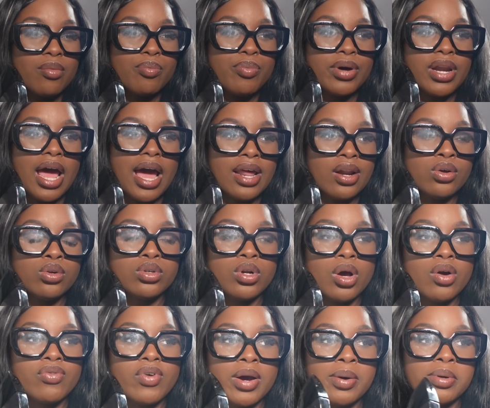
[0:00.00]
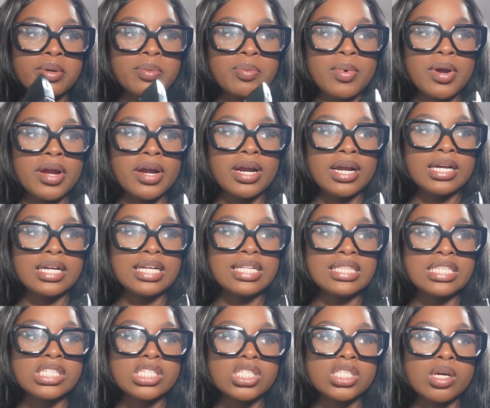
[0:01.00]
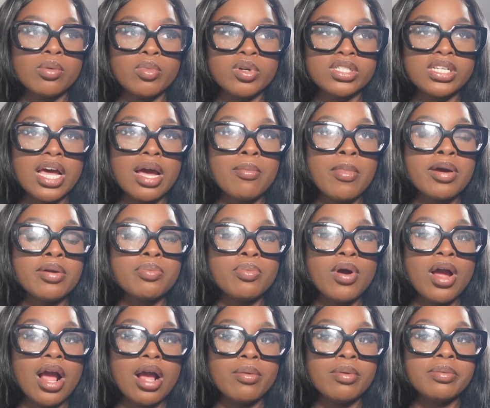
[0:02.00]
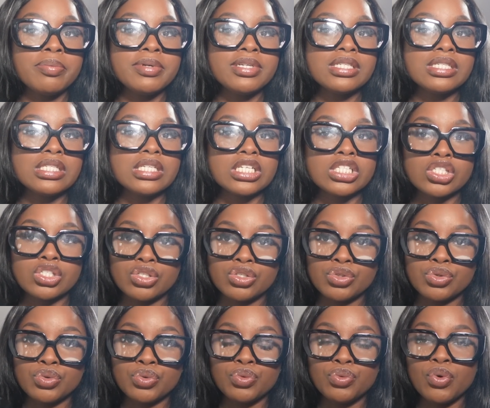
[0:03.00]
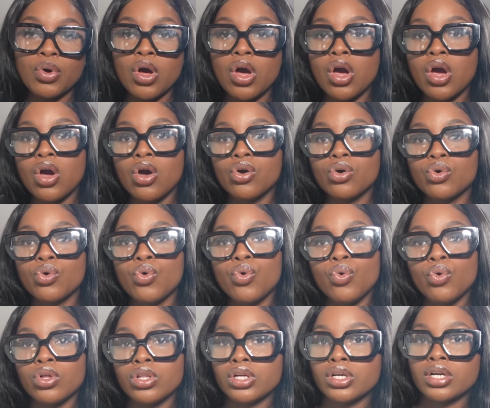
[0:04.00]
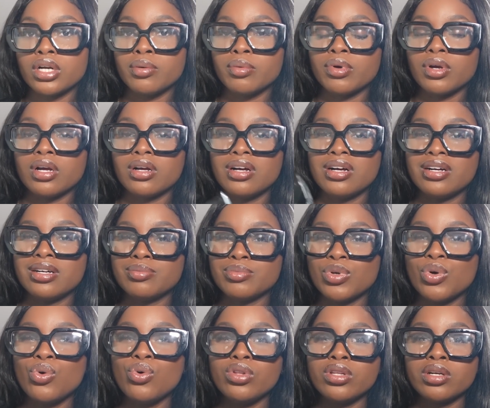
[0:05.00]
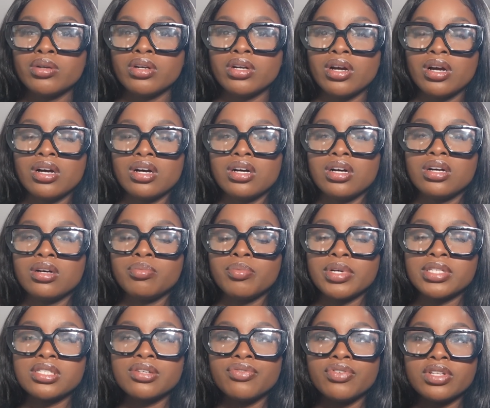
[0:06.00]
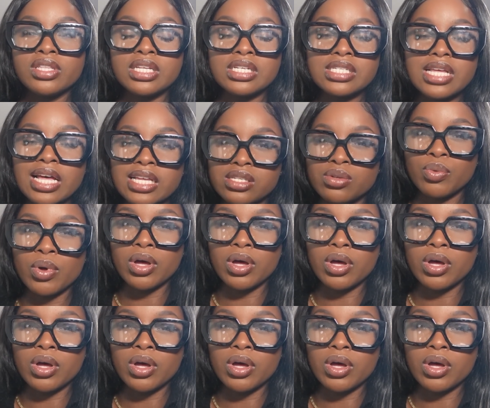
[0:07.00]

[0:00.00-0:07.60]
But I don't know if I would wear it in the summertime. I'd probably stick to cooler months for this as